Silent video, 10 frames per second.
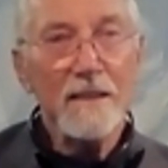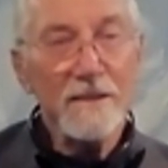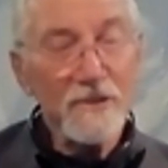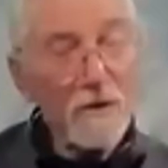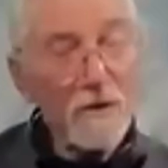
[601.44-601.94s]

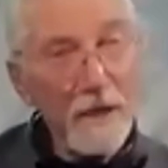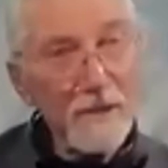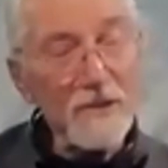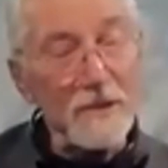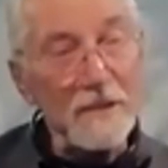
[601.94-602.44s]
It's
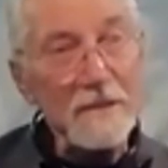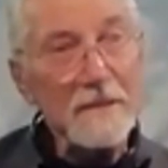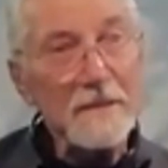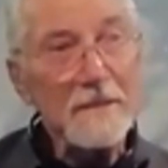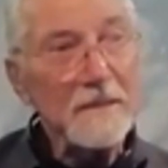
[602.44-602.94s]
crazy.
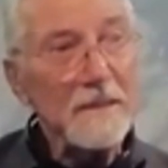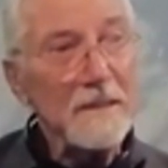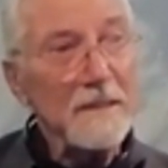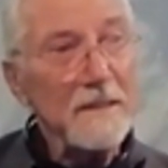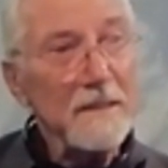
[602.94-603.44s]

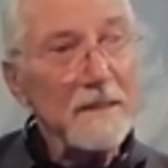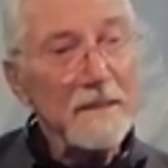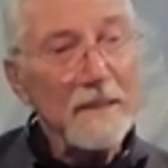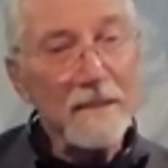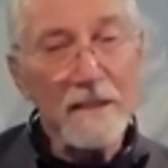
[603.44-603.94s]

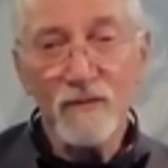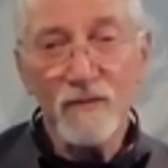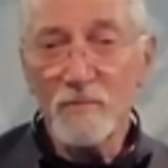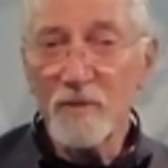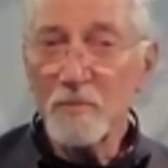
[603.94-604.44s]
And our former